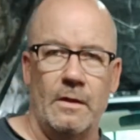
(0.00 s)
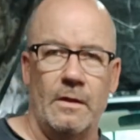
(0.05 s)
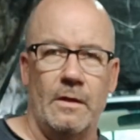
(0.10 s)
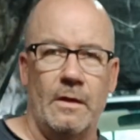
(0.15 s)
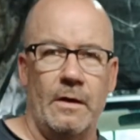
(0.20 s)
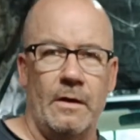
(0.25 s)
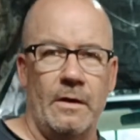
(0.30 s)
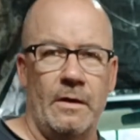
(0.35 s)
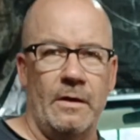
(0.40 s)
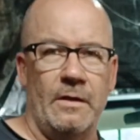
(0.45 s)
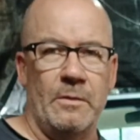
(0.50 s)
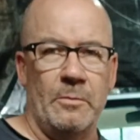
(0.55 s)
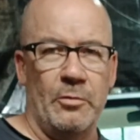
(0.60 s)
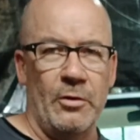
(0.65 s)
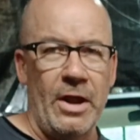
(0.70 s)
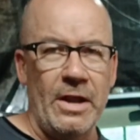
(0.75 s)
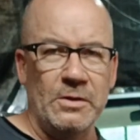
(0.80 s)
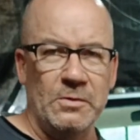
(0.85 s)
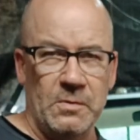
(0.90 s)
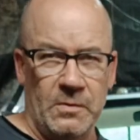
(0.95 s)
The
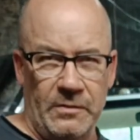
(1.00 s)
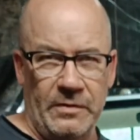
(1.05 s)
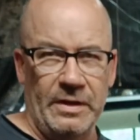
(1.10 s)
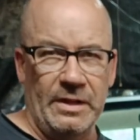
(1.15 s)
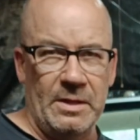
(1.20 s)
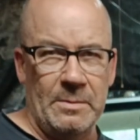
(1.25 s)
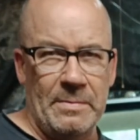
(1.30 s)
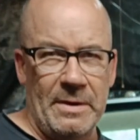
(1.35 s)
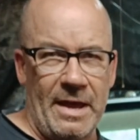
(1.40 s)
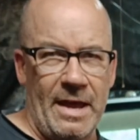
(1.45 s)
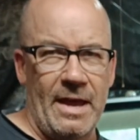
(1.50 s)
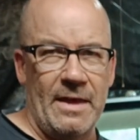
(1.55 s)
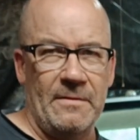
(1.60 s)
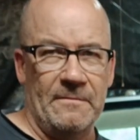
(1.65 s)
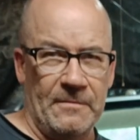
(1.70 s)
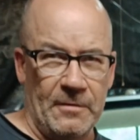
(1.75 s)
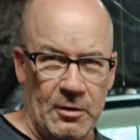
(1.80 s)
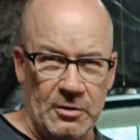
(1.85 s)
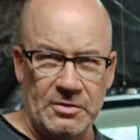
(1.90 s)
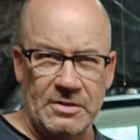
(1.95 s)
brakes were really bad the
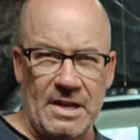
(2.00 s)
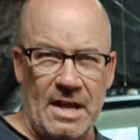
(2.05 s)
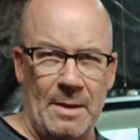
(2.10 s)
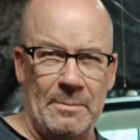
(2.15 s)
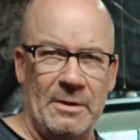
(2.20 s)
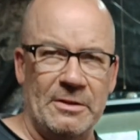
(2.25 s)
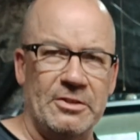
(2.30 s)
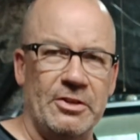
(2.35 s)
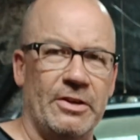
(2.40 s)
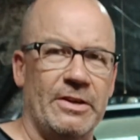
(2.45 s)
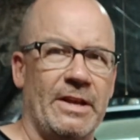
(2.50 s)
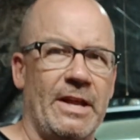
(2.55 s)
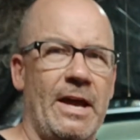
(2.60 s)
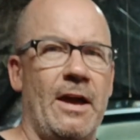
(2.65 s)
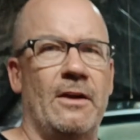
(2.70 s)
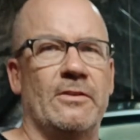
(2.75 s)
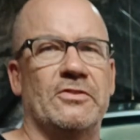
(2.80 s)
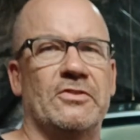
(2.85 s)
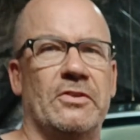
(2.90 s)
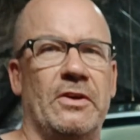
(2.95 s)
first time I took it
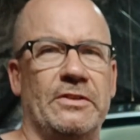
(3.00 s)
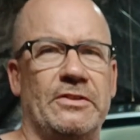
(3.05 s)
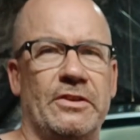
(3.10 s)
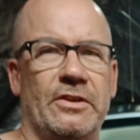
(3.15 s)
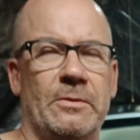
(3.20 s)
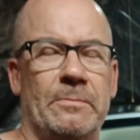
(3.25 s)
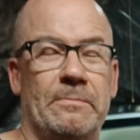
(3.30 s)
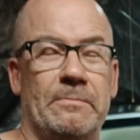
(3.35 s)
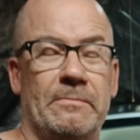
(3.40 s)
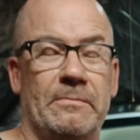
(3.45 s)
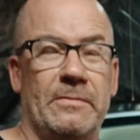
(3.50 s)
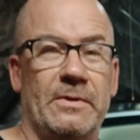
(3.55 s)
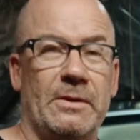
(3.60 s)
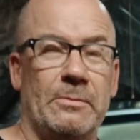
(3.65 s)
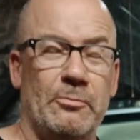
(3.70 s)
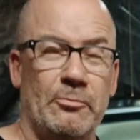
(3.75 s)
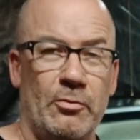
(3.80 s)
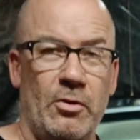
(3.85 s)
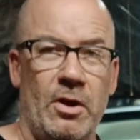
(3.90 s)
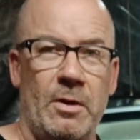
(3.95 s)
out, so
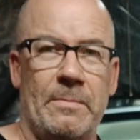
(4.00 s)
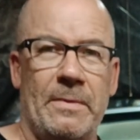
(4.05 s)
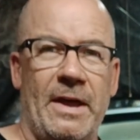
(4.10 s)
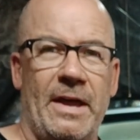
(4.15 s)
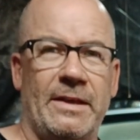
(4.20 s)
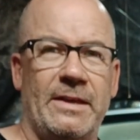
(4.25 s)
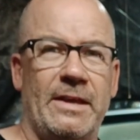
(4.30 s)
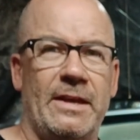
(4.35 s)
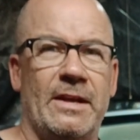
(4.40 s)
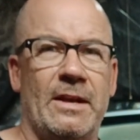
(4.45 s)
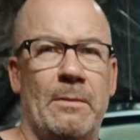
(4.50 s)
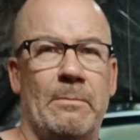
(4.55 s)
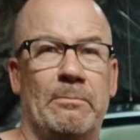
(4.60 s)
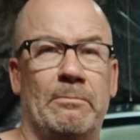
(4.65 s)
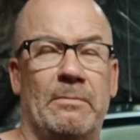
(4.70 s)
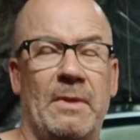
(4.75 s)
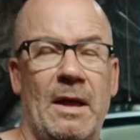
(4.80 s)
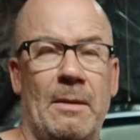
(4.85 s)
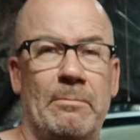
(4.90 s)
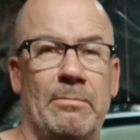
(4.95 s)
brought it back in. I
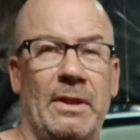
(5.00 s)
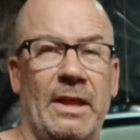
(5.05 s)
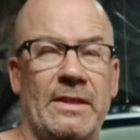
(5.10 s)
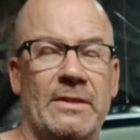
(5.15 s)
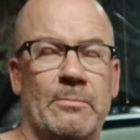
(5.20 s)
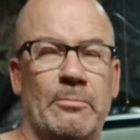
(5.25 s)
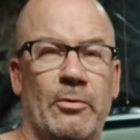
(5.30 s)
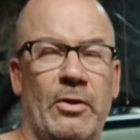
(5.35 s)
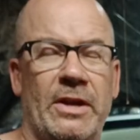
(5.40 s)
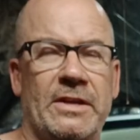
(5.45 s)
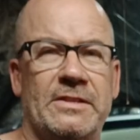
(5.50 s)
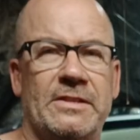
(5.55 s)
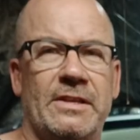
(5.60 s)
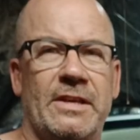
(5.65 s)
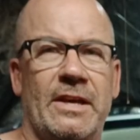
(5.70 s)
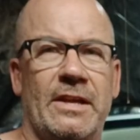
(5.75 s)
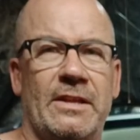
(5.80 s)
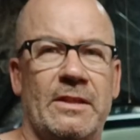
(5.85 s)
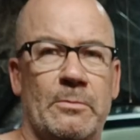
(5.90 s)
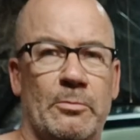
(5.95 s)
bled the brakes
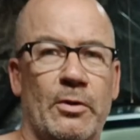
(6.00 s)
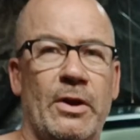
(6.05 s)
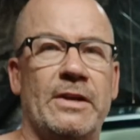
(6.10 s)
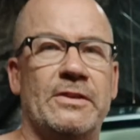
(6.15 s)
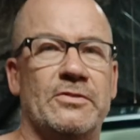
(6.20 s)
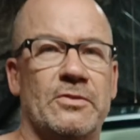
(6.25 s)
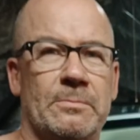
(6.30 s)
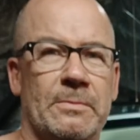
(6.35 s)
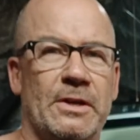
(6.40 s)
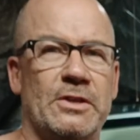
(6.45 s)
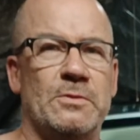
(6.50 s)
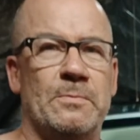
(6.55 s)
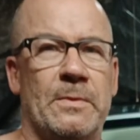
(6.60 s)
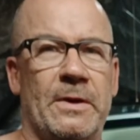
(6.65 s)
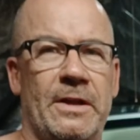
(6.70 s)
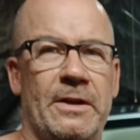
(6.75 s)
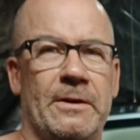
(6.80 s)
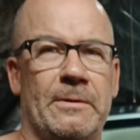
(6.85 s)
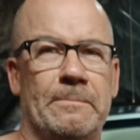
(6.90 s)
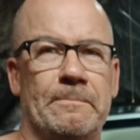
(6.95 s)
again, and the brakes are much
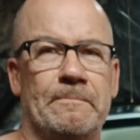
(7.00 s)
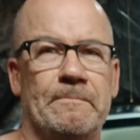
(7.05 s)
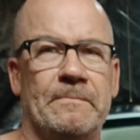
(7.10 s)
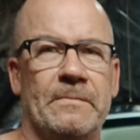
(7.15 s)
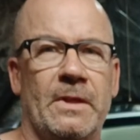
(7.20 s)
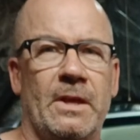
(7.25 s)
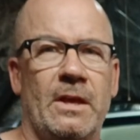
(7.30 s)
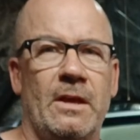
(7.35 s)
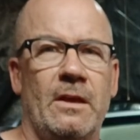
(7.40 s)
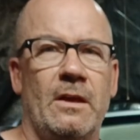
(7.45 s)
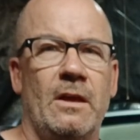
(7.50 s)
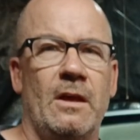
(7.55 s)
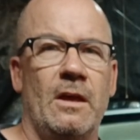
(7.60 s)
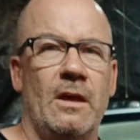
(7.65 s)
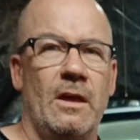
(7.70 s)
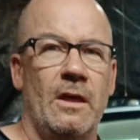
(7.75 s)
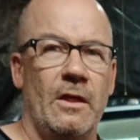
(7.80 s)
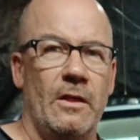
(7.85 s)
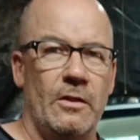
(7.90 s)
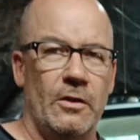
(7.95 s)
better.
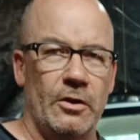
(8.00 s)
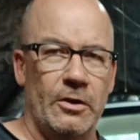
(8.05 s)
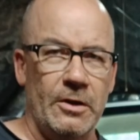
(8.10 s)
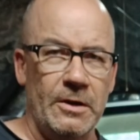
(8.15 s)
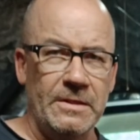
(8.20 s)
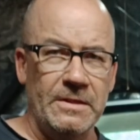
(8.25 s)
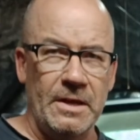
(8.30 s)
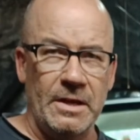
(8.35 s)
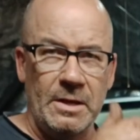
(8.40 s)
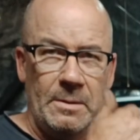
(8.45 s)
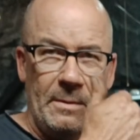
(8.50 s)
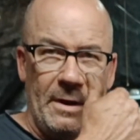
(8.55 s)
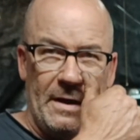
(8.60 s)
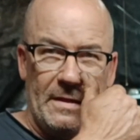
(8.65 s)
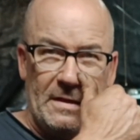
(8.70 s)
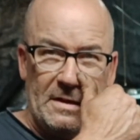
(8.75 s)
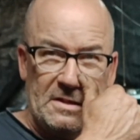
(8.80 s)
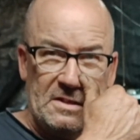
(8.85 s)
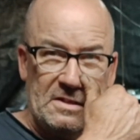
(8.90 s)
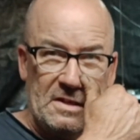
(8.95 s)
The good thing
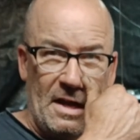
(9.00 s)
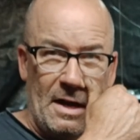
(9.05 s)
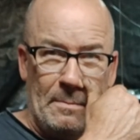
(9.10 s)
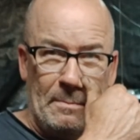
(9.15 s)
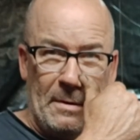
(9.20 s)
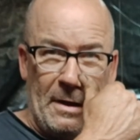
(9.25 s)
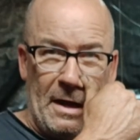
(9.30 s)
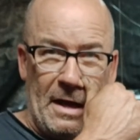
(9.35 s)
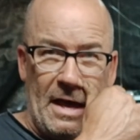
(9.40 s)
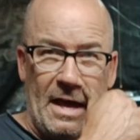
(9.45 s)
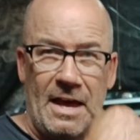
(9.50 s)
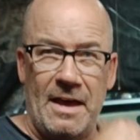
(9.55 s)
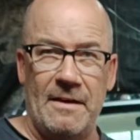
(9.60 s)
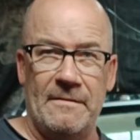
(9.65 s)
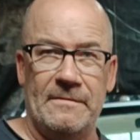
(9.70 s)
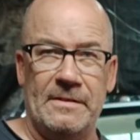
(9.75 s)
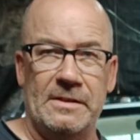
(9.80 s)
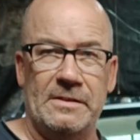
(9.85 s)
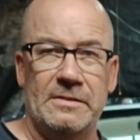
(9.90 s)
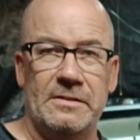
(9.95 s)
about this setup I
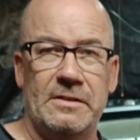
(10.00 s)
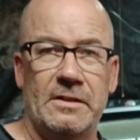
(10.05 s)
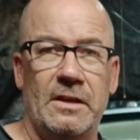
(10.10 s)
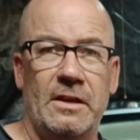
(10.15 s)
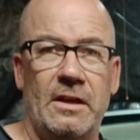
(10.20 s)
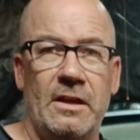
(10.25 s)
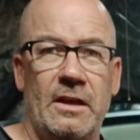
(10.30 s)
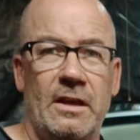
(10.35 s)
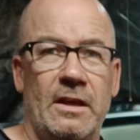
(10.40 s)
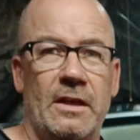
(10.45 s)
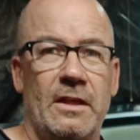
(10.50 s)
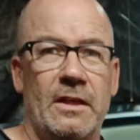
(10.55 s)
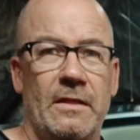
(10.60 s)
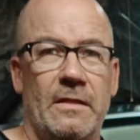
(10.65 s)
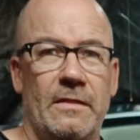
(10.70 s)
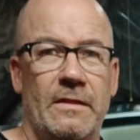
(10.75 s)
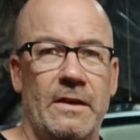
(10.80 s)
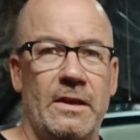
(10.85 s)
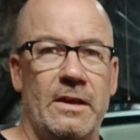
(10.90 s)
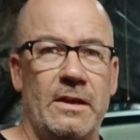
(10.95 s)
have is
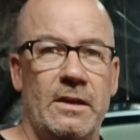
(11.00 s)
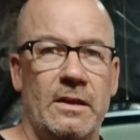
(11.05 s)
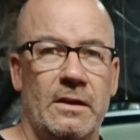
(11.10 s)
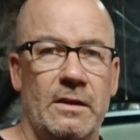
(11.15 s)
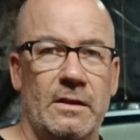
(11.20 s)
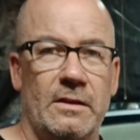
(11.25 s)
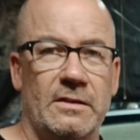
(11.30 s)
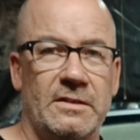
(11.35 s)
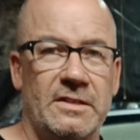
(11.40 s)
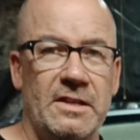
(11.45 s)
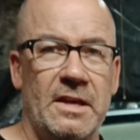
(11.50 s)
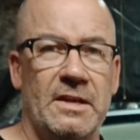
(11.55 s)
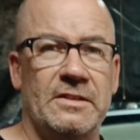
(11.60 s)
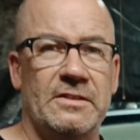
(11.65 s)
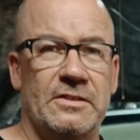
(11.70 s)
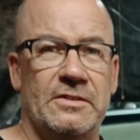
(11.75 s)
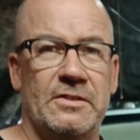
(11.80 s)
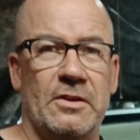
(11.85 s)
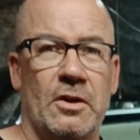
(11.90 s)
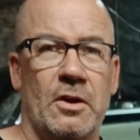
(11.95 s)
the
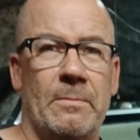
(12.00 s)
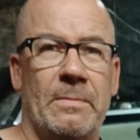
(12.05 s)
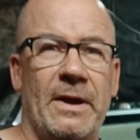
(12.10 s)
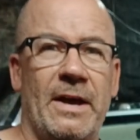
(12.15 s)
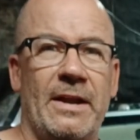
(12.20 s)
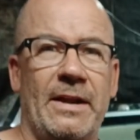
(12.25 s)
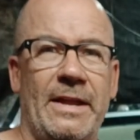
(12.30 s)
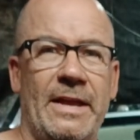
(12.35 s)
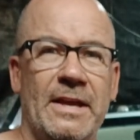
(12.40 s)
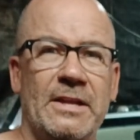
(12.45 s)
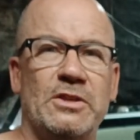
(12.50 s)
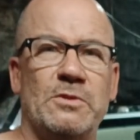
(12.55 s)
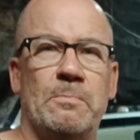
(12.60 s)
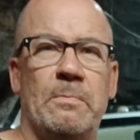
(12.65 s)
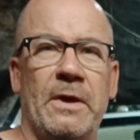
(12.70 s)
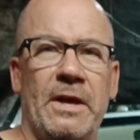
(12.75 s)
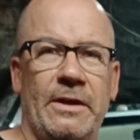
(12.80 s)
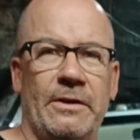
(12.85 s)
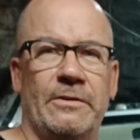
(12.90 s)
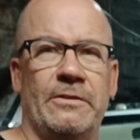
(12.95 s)
discs are about an inch
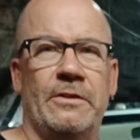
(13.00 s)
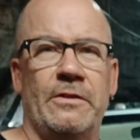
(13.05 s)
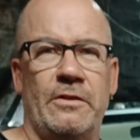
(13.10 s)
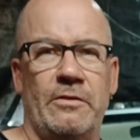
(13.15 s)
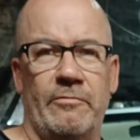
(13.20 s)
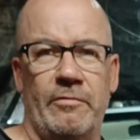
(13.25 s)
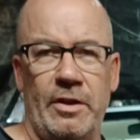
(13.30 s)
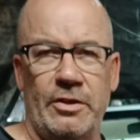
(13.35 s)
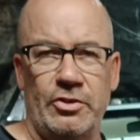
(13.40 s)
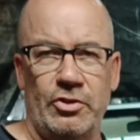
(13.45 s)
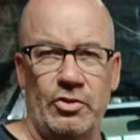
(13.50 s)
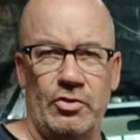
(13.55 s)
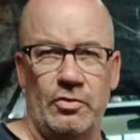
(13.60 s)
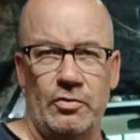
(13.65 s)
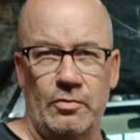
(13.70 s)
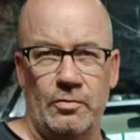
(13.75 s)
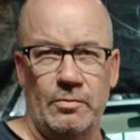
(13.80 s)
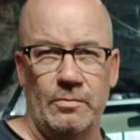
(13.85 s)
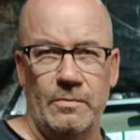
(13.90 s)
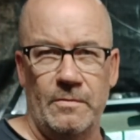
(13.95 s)
bigger than the
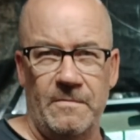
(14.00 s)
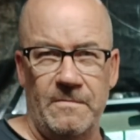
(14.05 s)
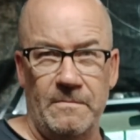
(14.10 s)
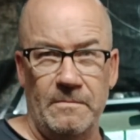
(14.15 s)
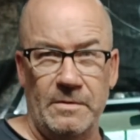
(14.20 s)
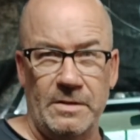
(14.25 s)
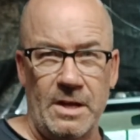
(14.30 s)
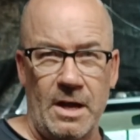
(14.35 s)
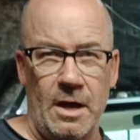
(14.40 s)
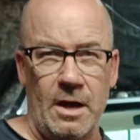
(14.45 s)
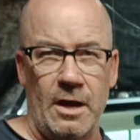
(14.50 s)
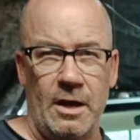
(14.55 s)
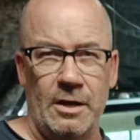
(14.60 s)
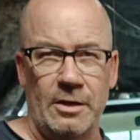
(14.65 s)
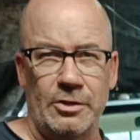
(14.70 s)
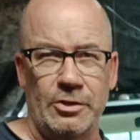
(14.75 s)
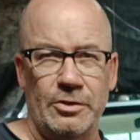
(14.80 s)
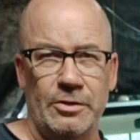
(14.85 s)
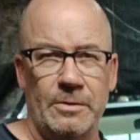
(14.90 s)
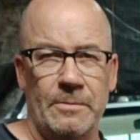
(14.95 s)
original
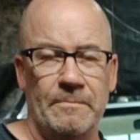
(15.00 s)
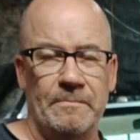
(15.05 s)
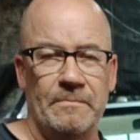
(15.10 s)
Dodge,